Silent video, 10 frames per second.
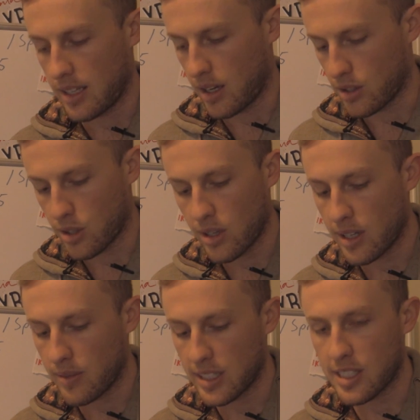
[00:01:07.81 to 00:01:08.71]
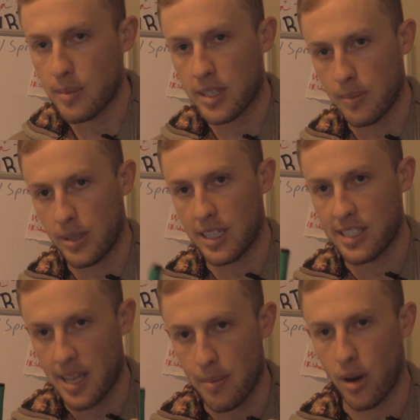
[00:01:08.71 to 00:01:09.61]
Alternatively, someone can
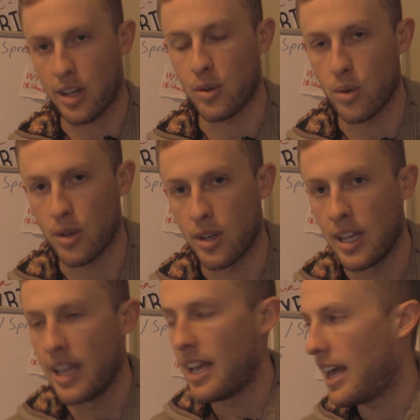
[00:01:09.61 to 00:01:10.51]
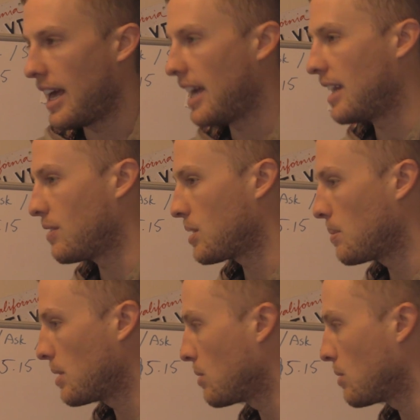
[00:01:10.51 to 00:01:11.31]
place a market order, and if somebody